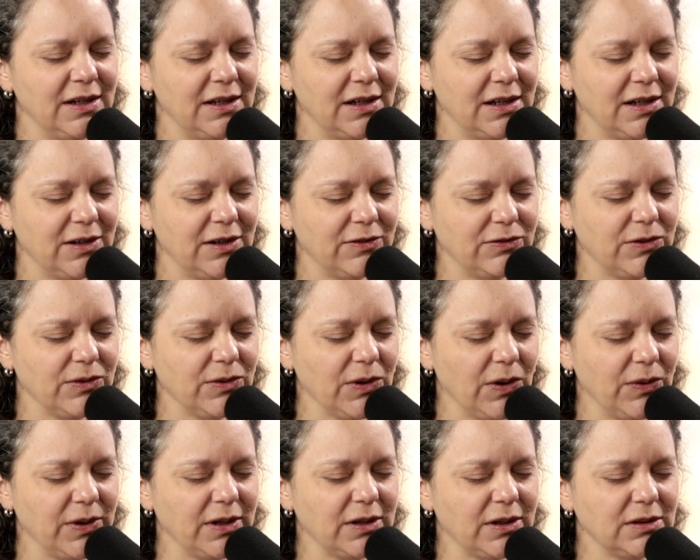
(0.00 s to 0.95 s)
of
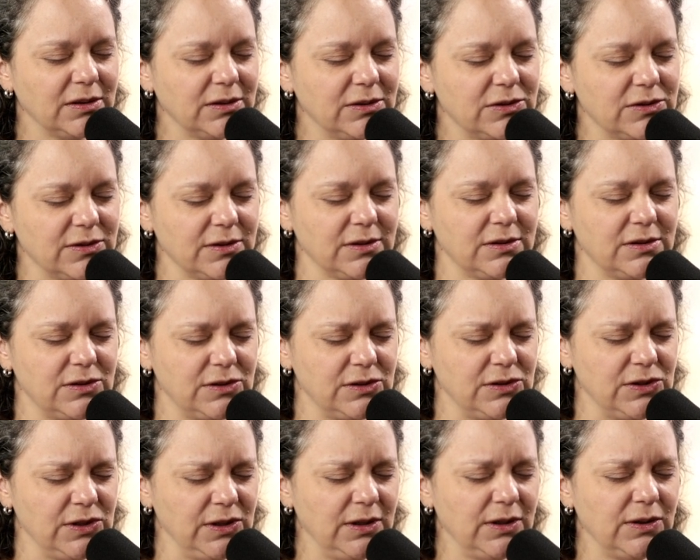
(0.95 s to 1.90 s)
growing closer
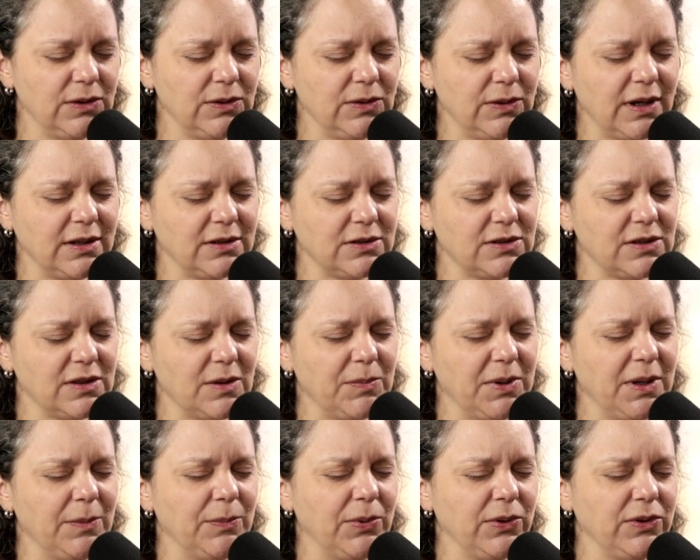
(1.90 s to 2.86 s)
to you and to the
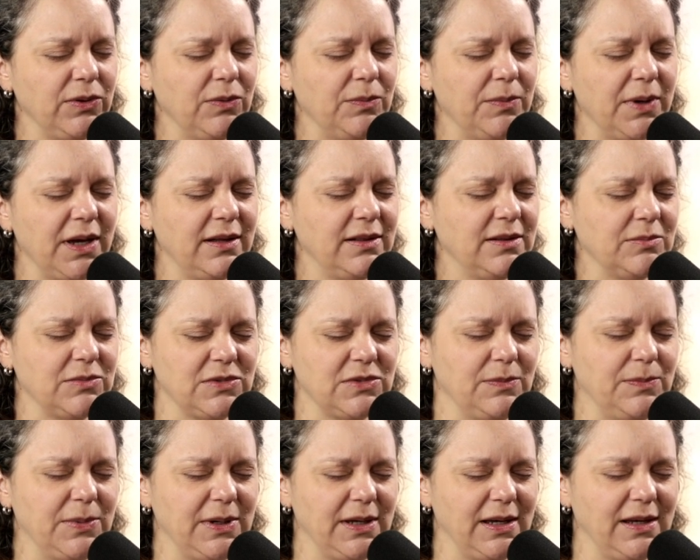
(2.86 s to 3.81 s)
people you made them to
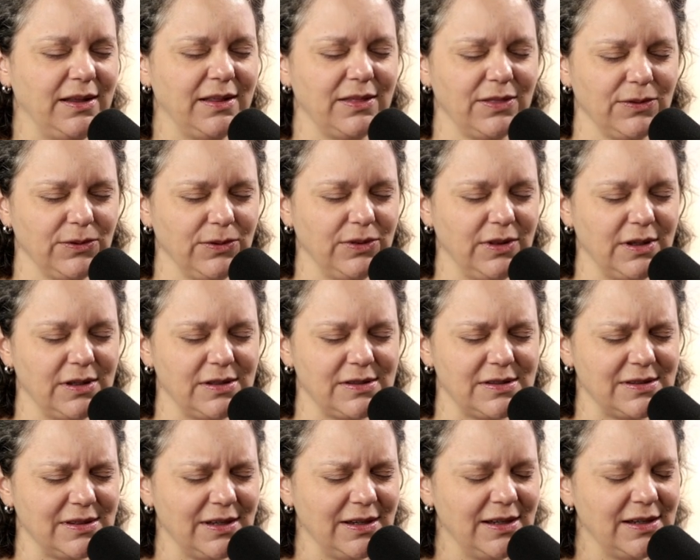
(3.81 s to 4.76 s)
be through
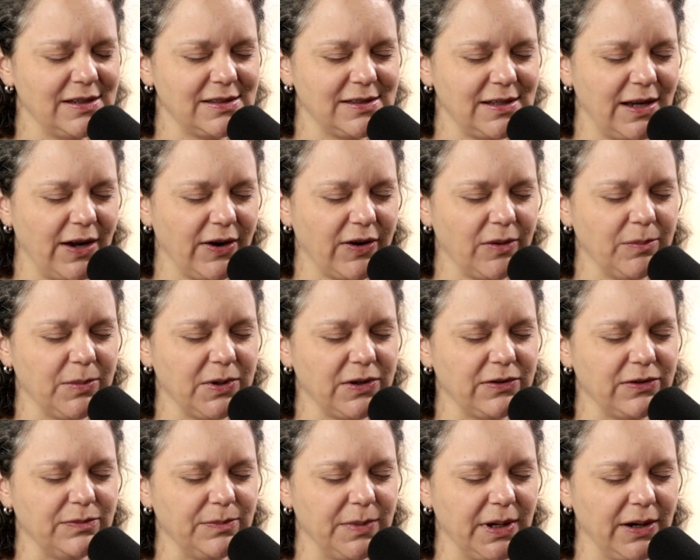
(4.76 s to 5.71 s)
this sacrament
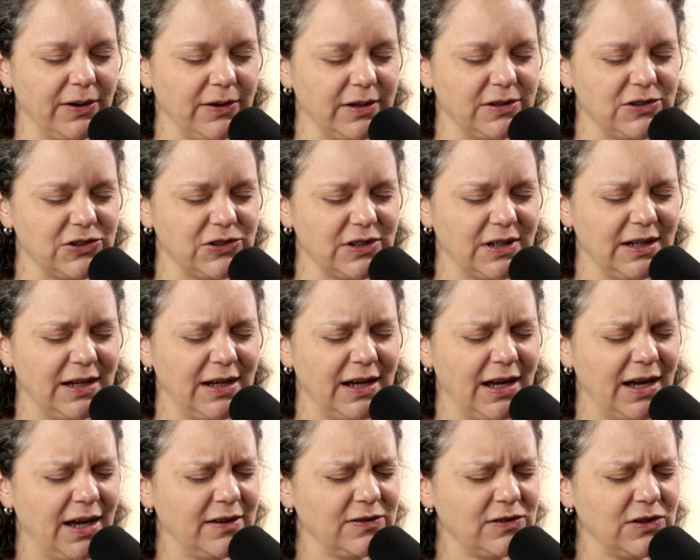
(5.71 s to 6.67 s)
of marriage.
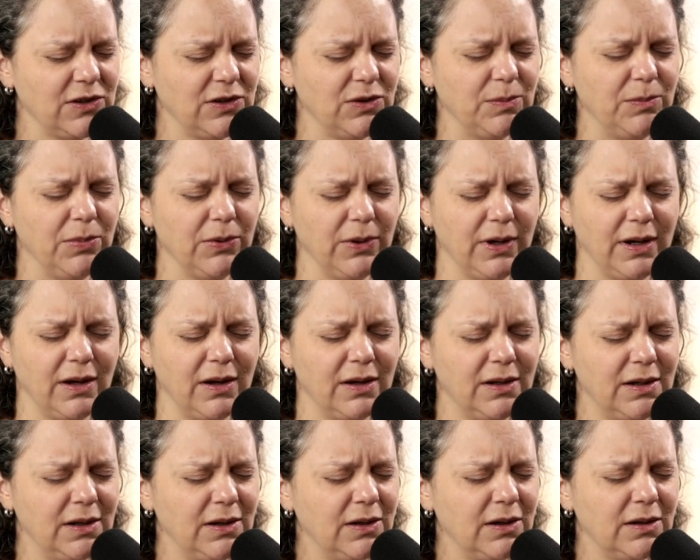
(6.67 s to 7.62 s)
Ask yes, you to bring
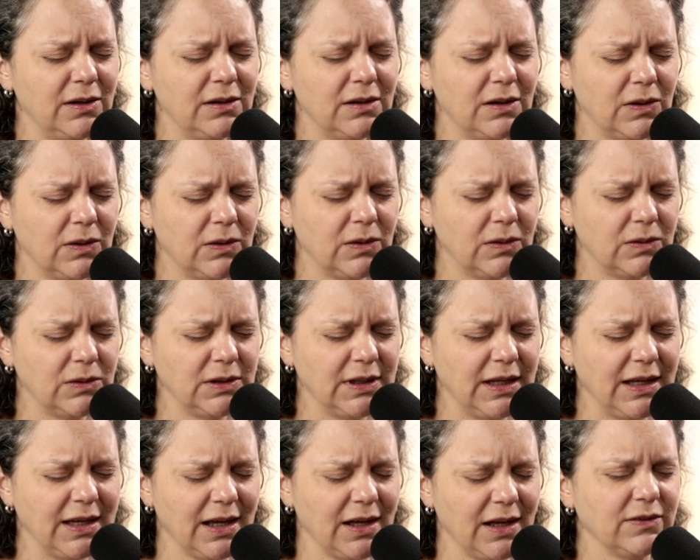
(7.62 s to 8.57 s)

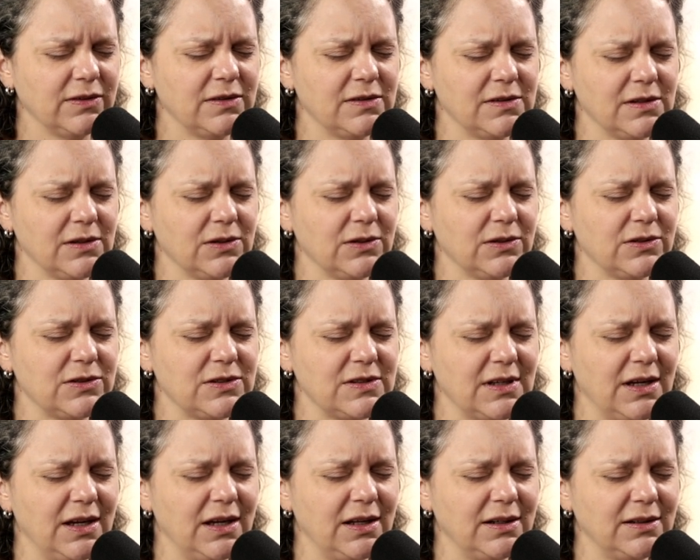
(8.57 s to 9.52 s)
holy
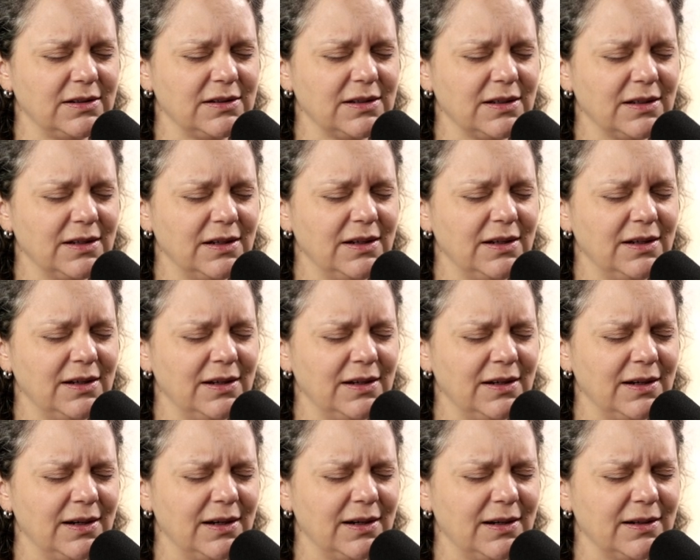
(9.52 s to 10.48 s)
counselors and
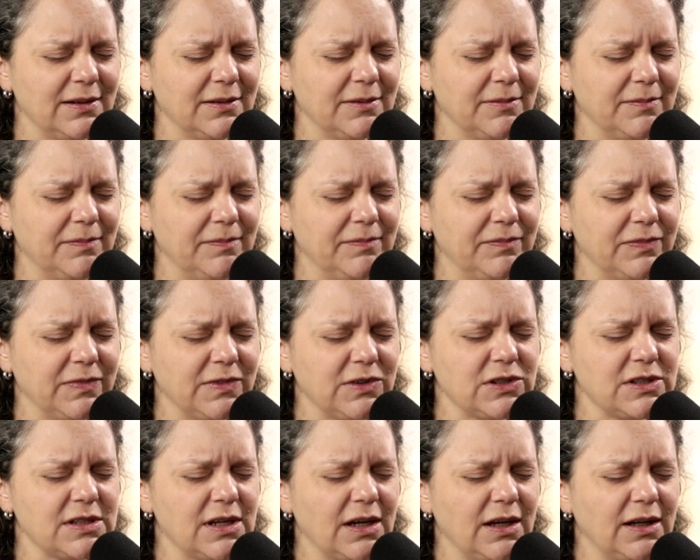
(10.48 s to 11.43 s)
um,
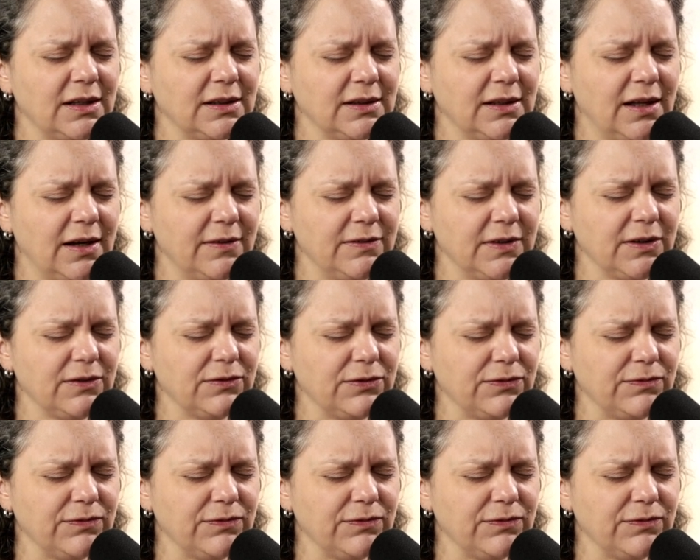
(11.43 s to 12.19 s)
just loving,